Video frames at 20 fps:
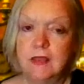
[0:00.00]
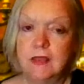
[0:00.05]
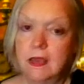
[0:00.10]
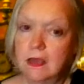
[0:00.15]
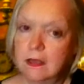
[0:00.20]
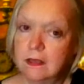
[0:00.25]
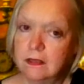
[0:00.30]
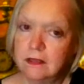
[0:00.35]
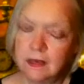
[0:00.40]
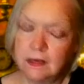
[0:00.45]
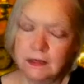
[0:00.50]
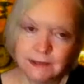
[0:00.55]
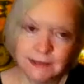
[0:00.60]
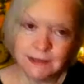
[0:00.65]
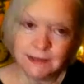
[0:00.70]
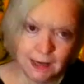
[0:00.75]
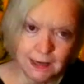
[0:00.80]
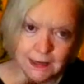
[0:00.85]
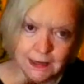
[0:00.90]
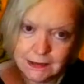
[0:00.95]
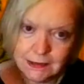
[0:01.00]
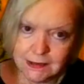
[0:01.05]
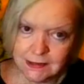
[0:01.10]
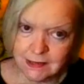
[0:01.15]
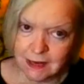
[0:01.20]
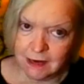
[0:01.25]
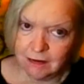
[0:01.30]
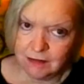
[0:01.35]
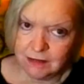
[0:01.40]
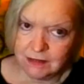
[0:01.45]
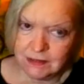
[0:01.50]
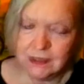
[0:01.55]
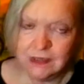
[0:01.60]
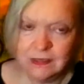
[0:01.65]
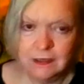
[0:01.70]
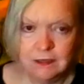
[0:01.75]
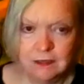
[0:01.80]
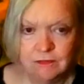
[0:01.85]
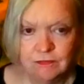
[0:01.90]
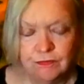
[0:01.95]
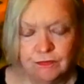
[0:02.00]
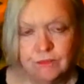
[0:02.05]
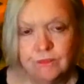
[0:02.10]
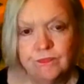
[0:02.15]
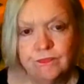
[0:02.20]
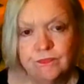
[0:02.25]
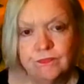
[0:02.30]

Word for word: And then they take this narrative